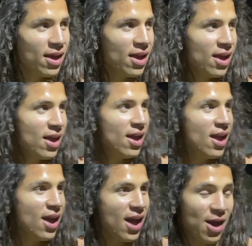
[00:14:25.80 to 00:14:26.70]
getting they're
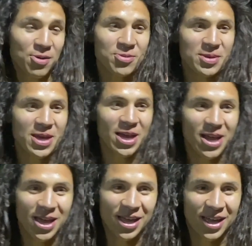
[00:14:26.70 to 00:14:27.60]
just getting started. And,
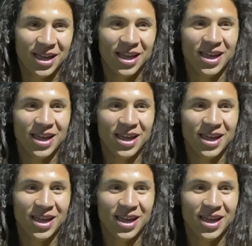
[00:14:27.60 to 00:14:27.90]
you know,